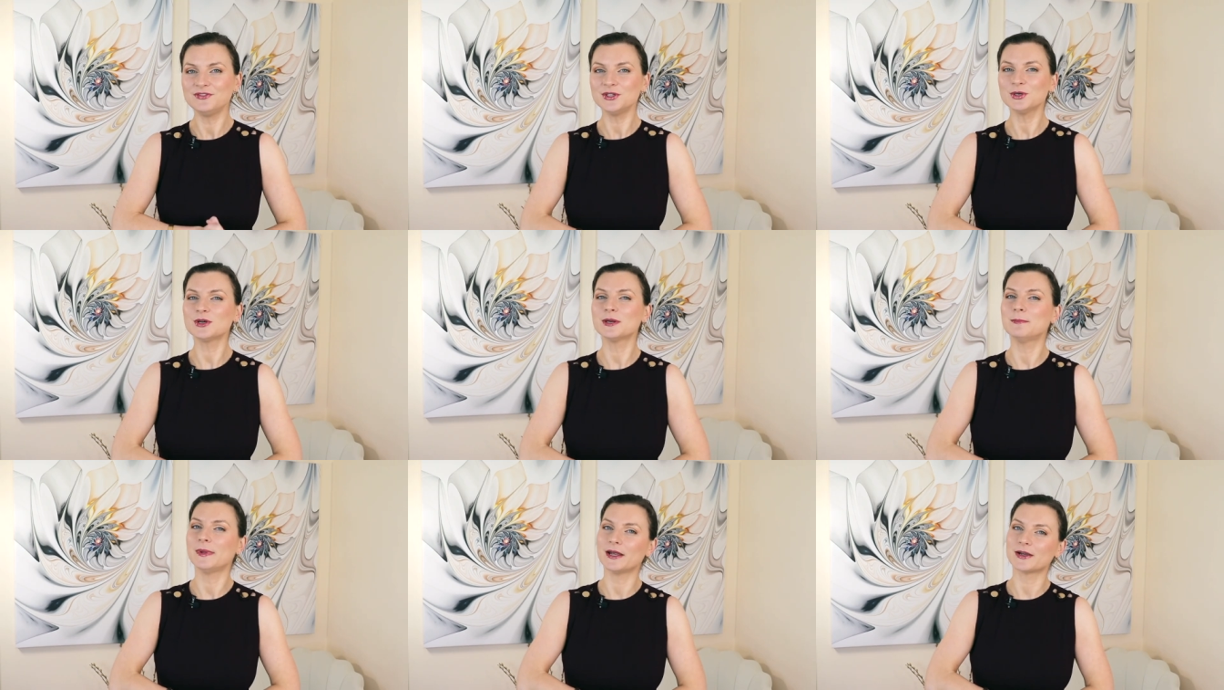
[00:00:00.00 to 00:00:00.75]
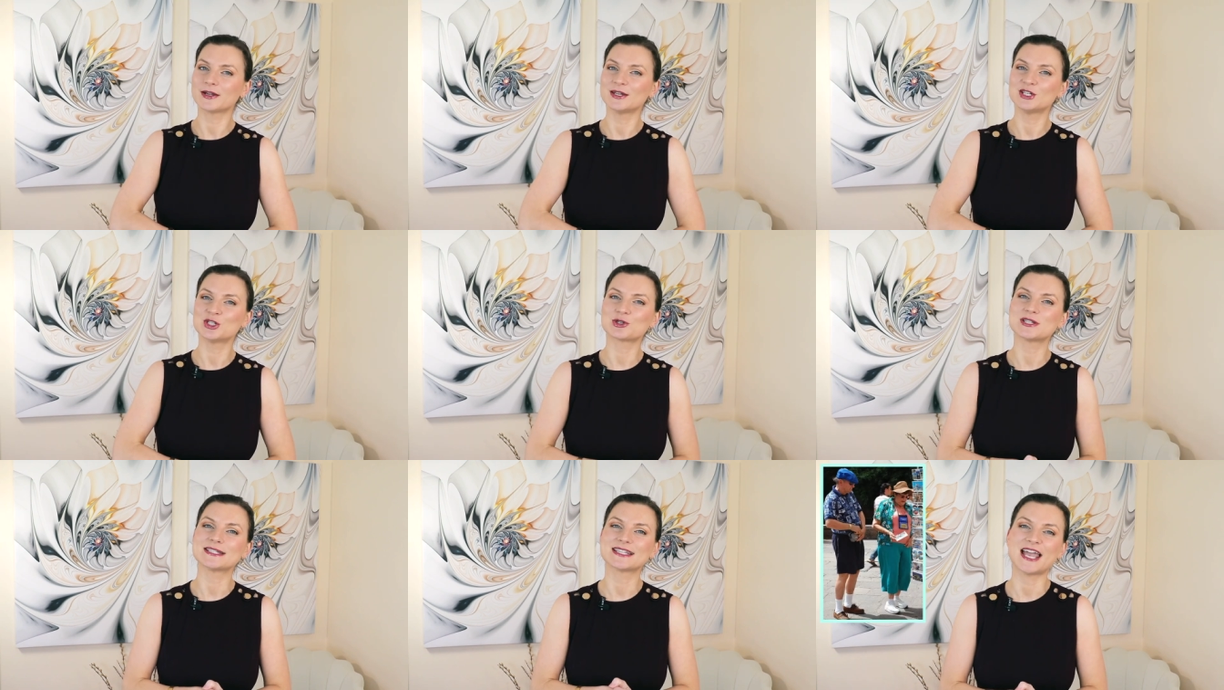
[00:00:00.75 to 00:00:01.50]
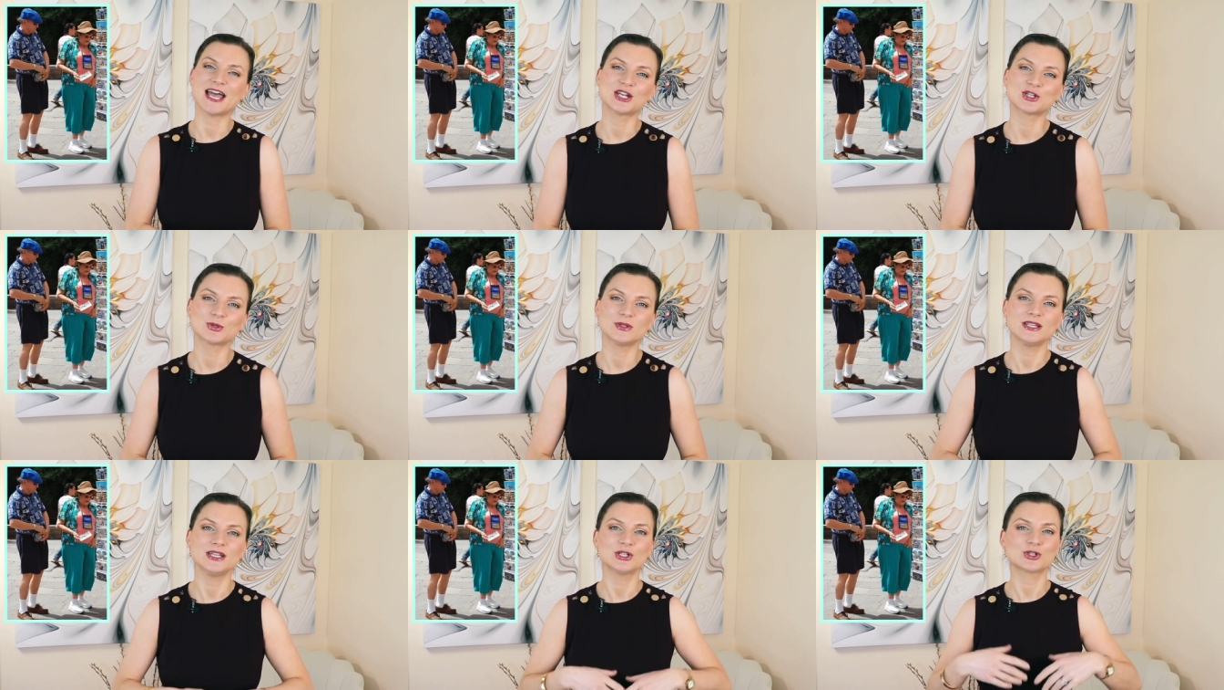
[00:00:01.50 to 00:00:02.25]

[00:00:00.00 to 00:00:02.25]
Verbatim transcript: if you are American, dressed casually,